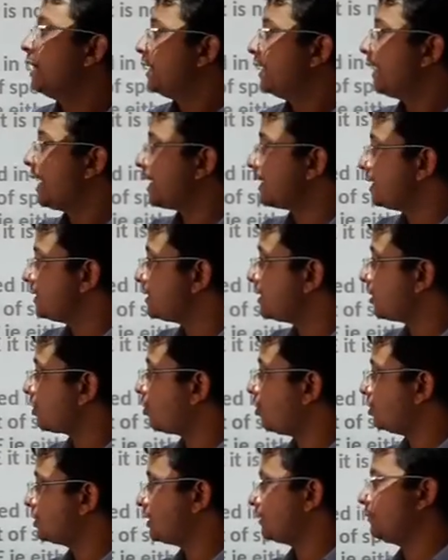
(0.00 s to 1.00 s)
That is the
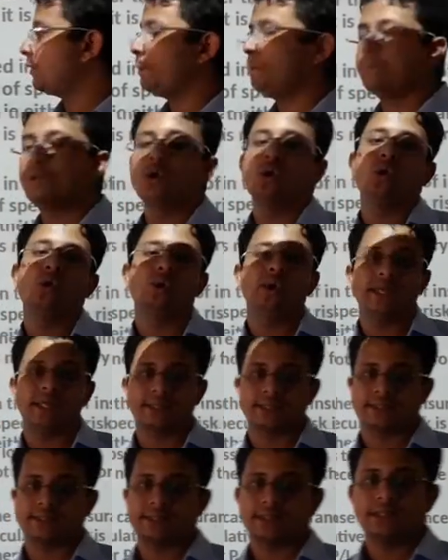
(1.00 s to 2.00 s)
concept of pure
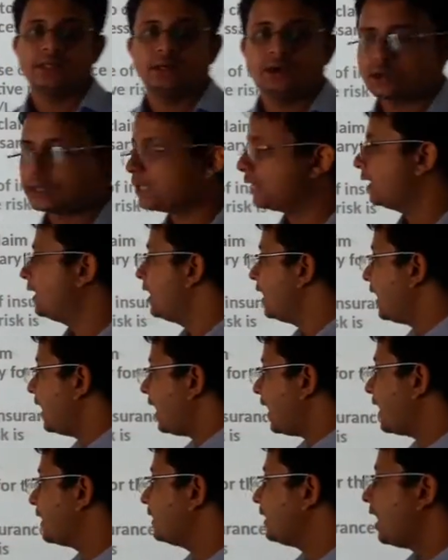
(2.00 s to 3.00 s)
risk. Okay,
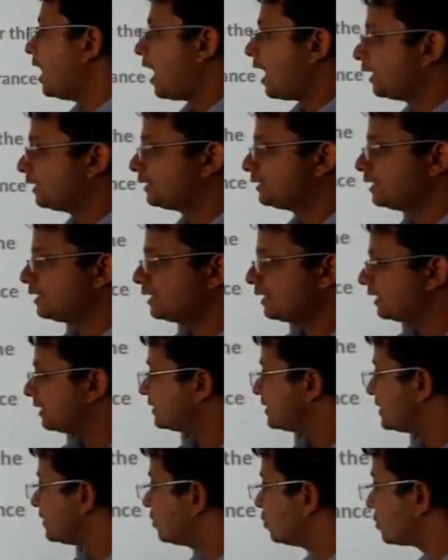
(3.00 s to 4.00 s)
and another thing is
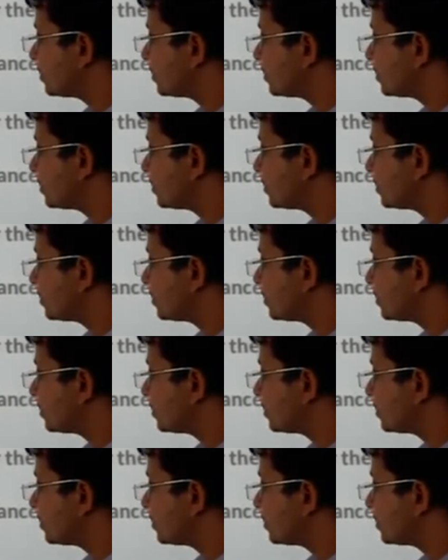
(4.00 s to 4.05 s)
that your